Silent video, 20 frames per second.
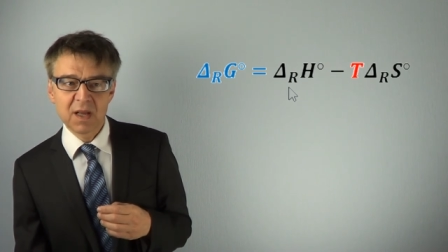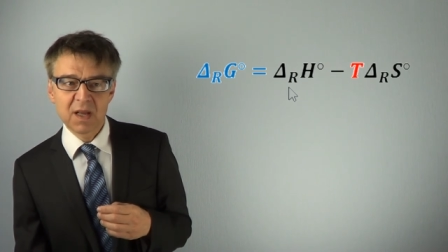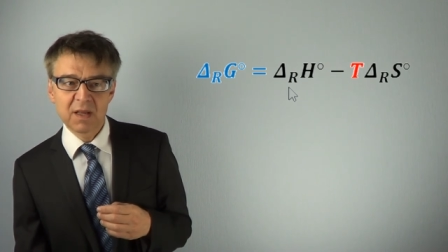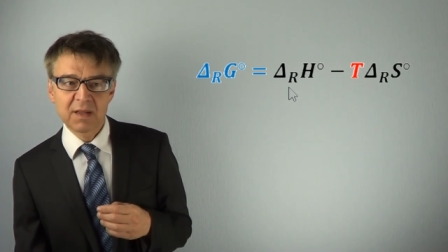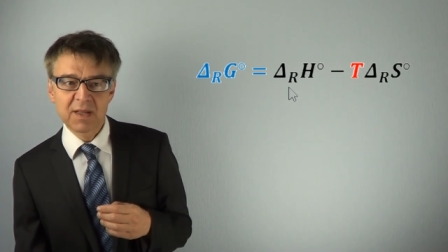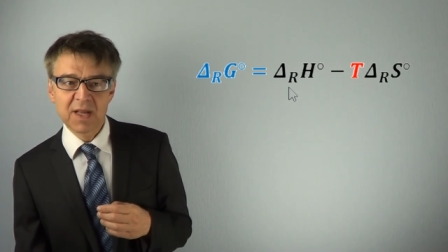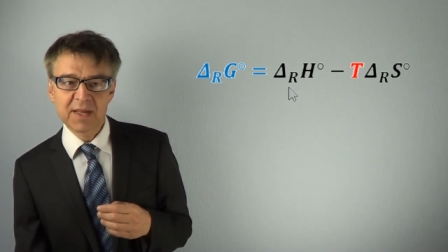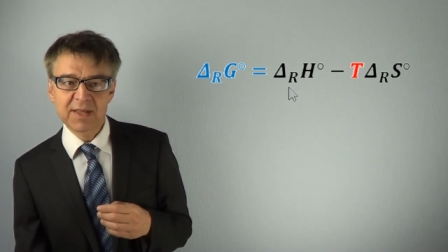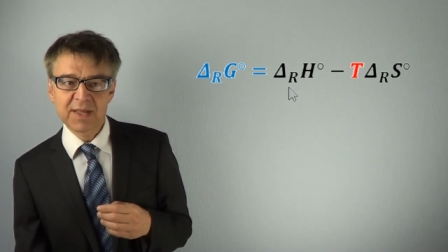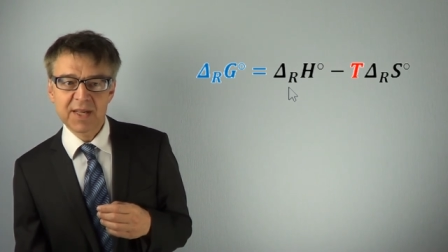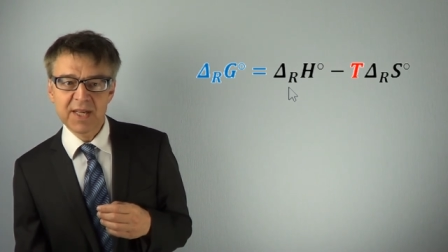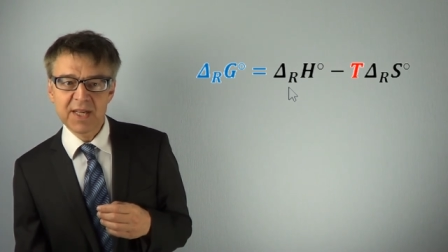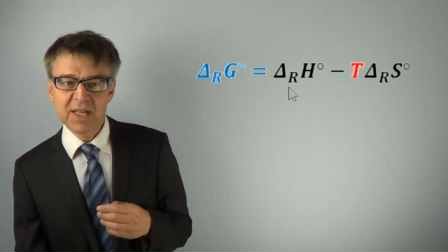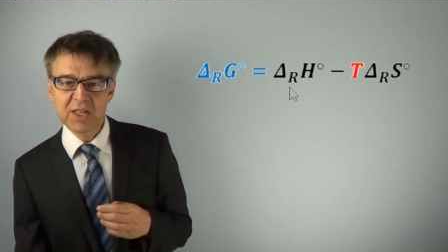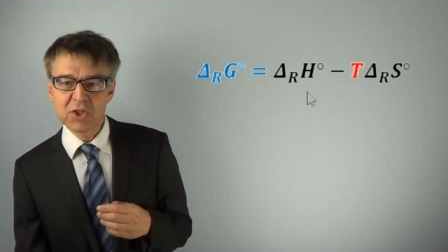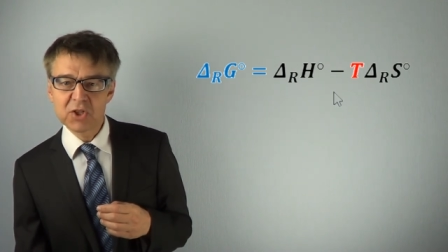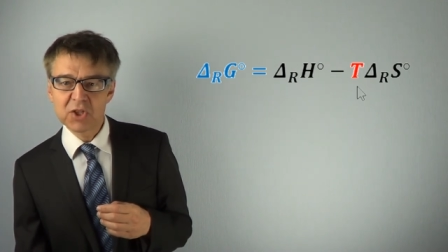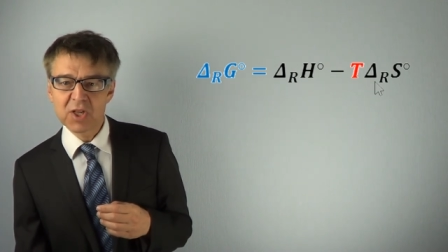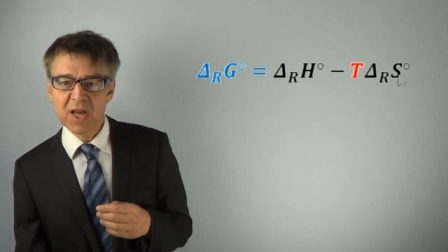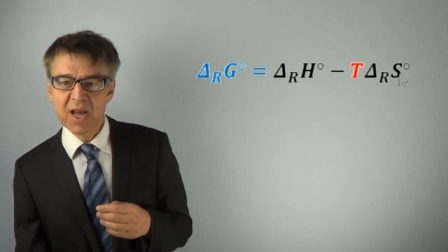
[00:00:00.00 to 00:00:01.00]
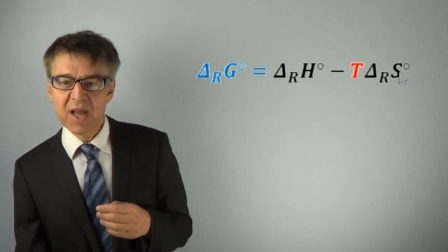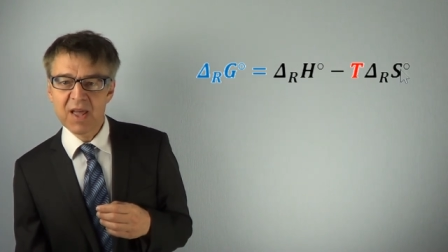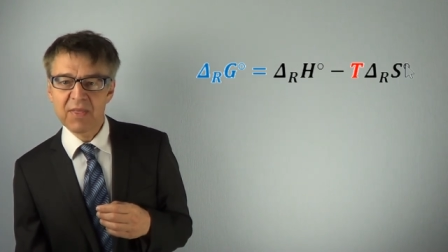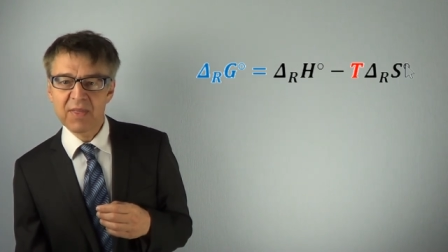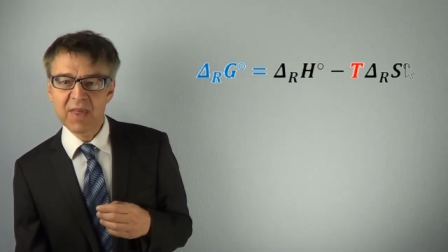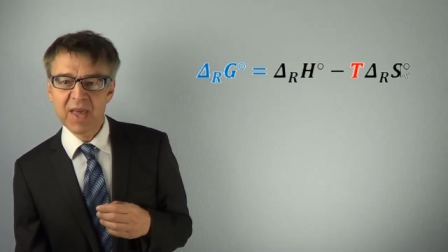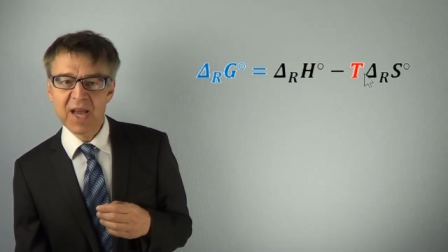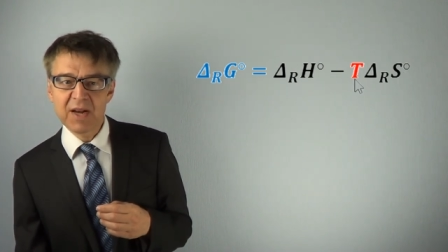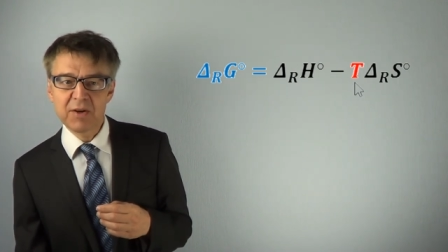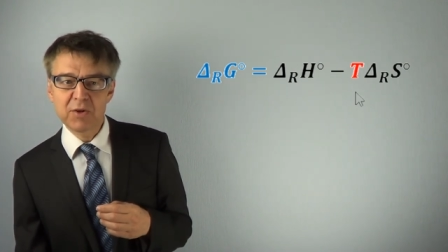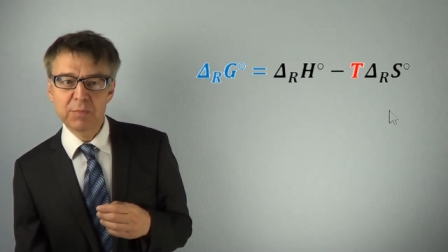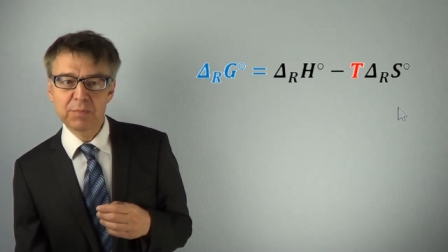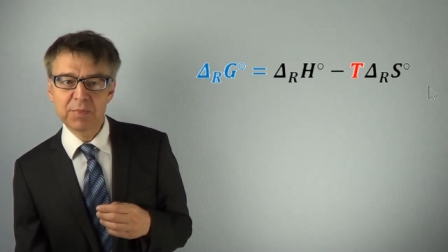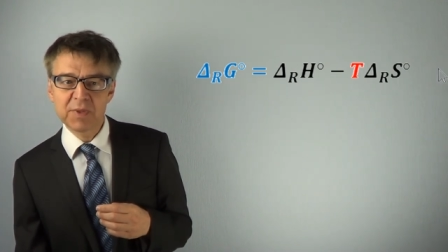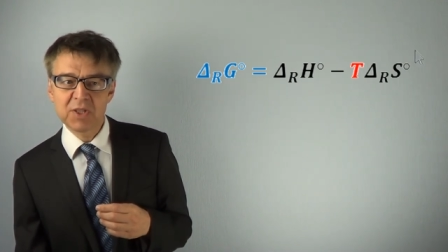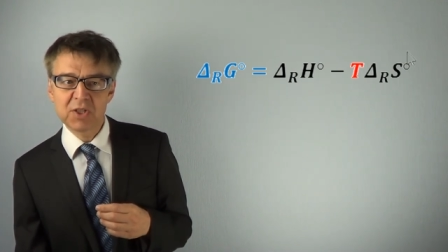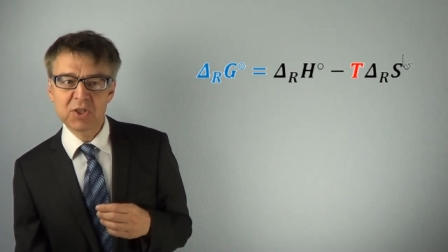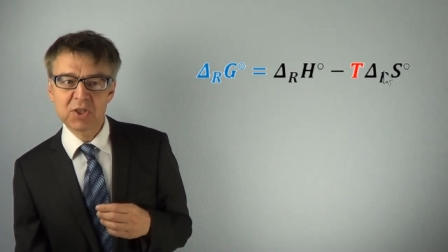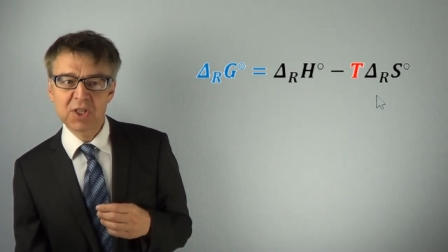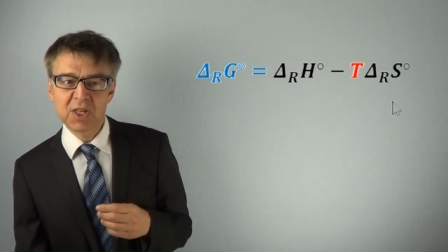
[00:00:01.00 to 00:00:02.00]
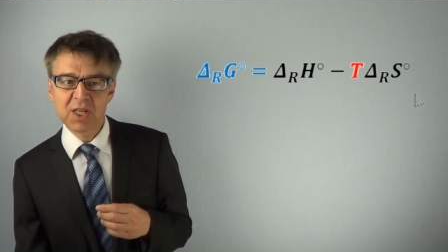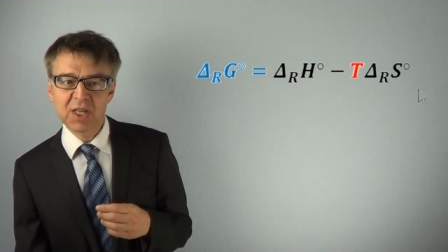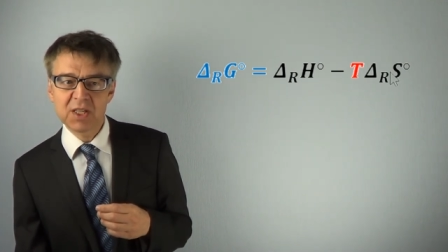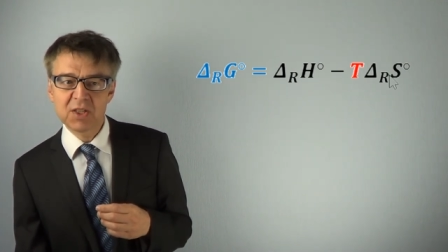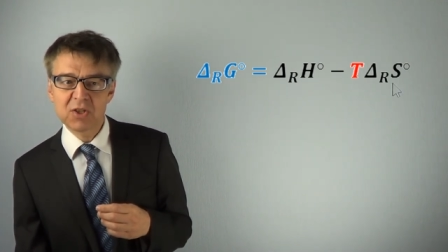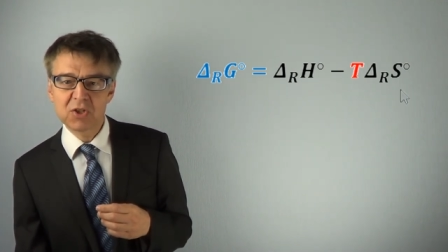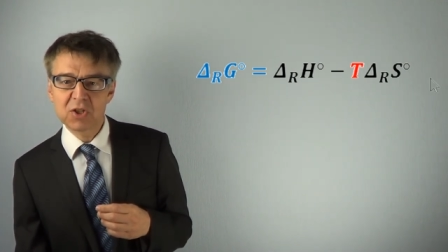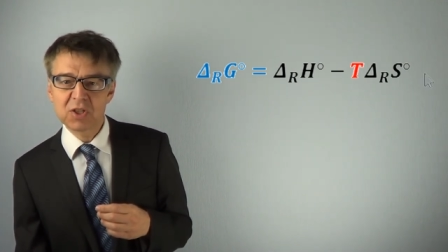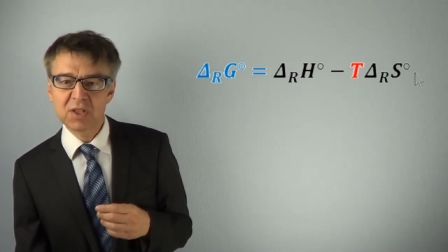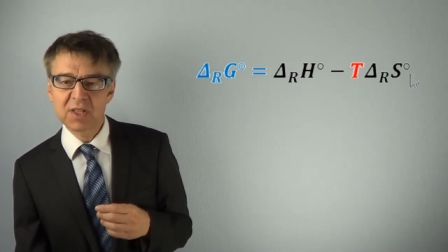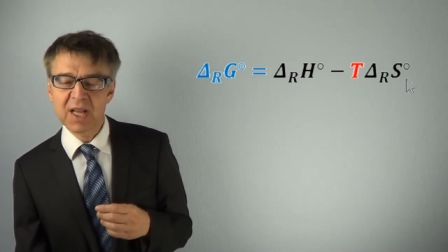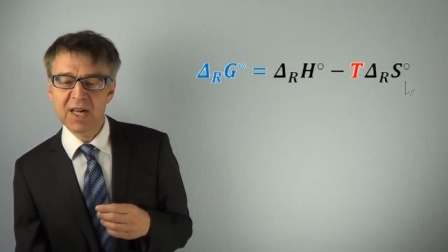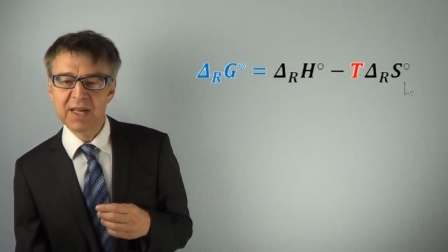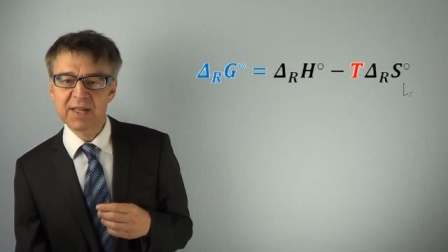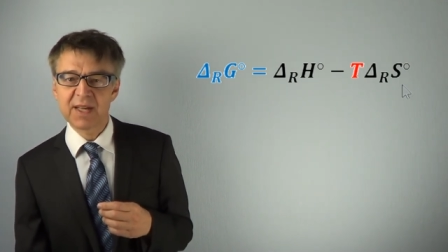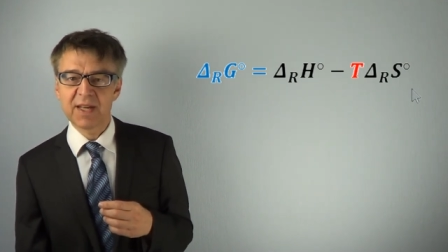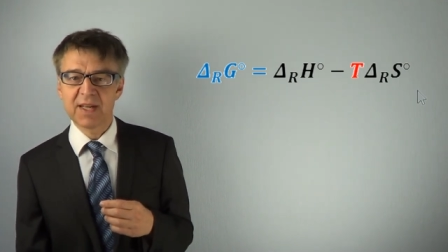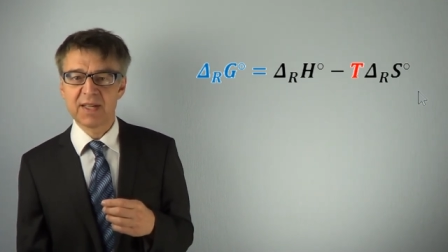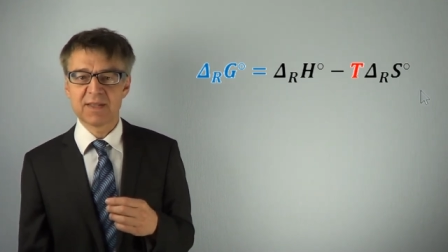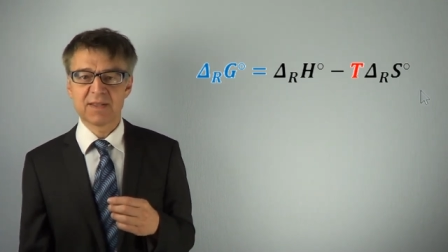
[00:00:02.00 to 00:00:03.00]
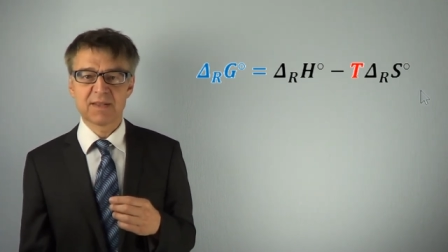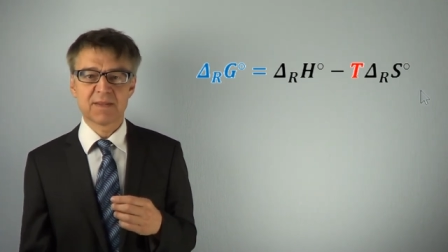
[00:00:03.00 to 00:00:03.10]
delta H and the entropy change delta F.